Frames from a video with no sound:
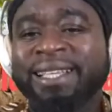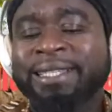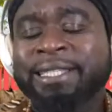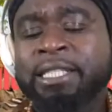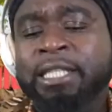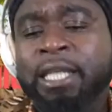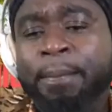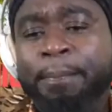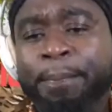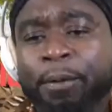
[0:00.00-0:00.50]

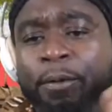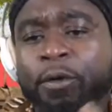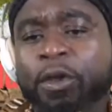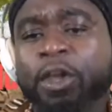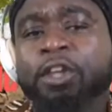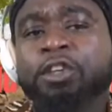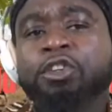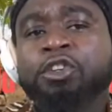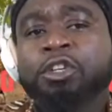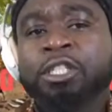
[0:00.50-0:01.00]

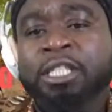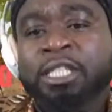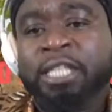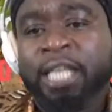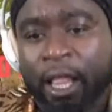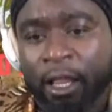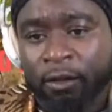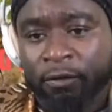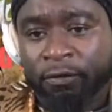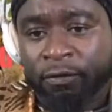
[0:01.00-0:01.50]
separate
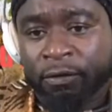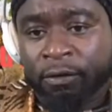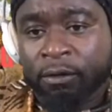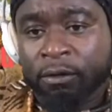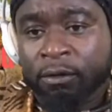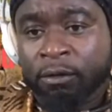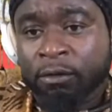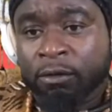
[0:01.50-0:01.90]
yourself